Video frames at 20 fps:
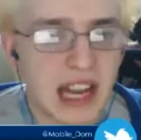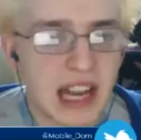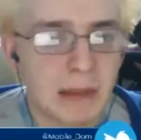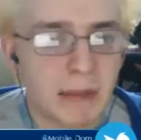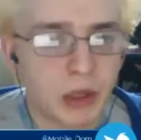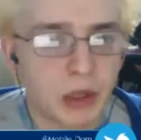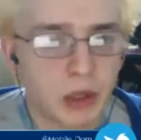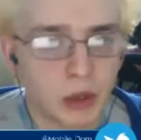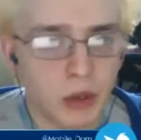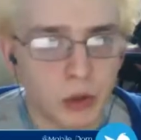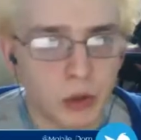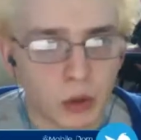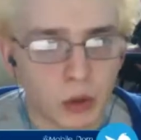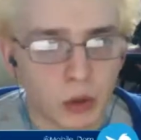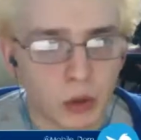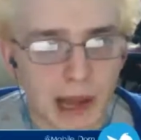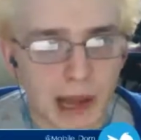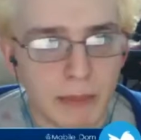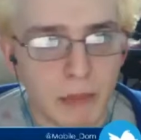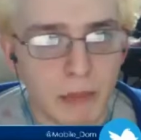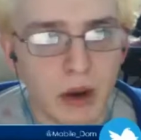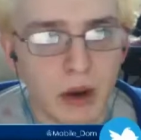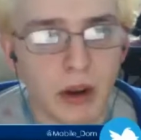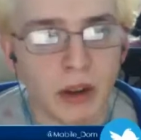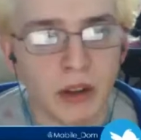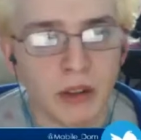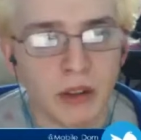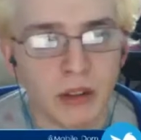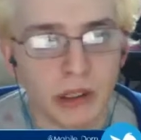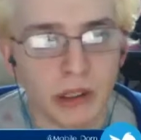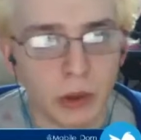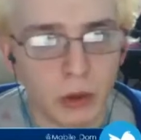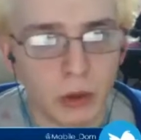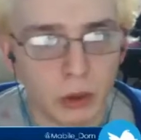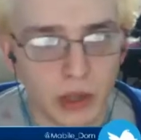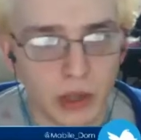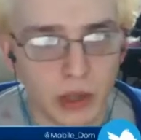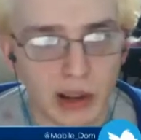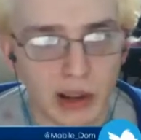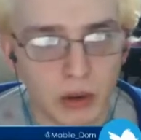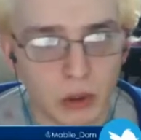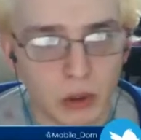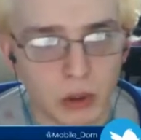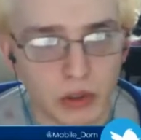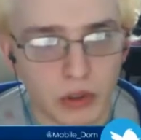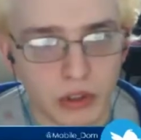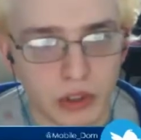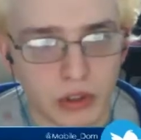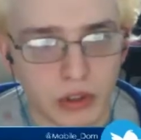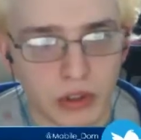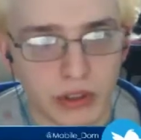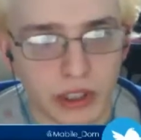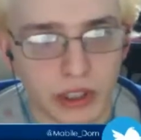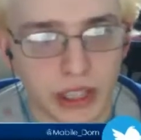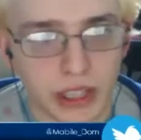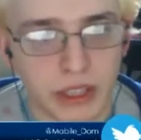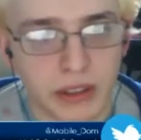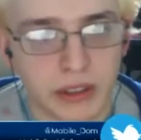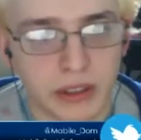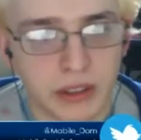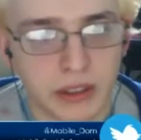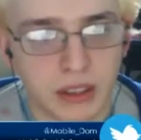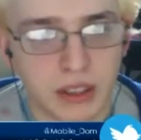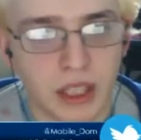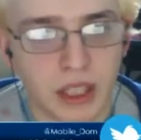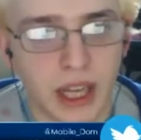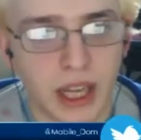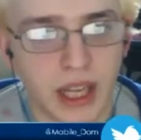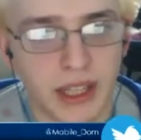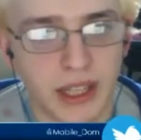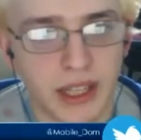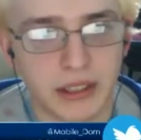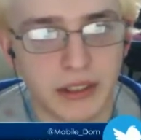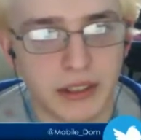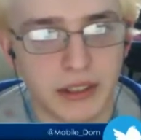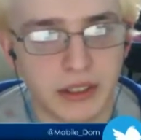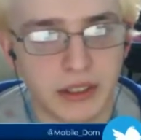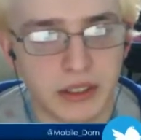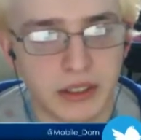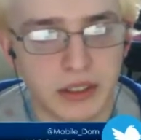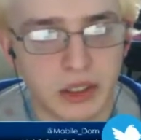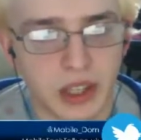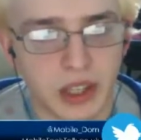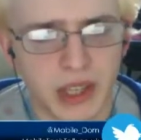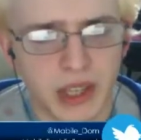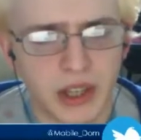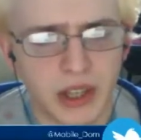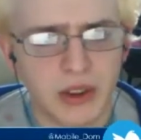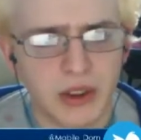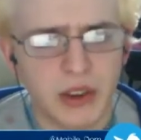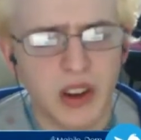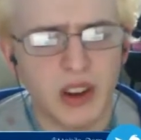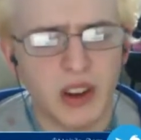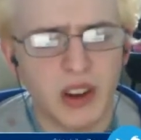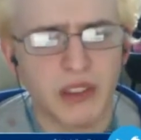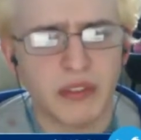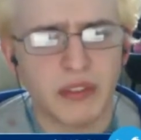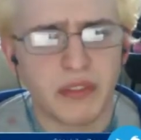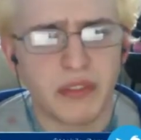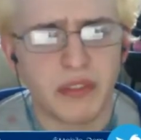the Google camera, Google Now launcher on there, and I don't know if